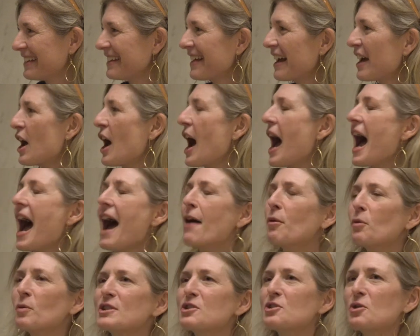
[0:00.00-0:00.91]

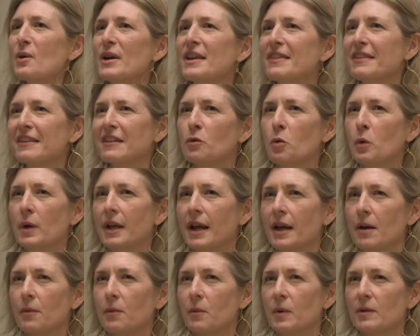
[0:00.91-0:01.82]
Yeah. So I think what
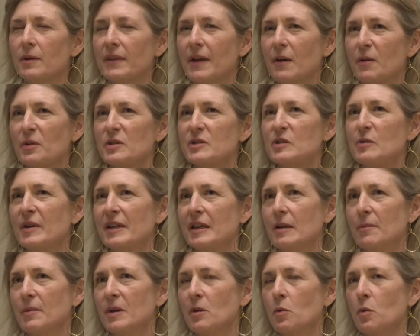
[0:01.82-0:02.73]
that was
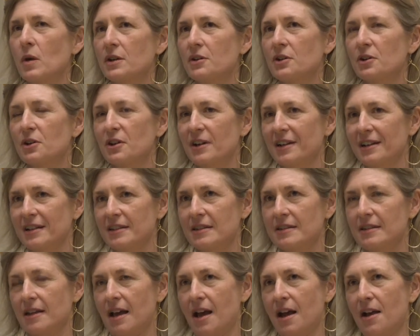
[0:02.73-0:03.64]
making me wonder
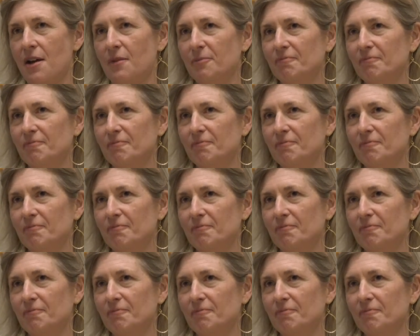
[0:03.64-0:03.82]
is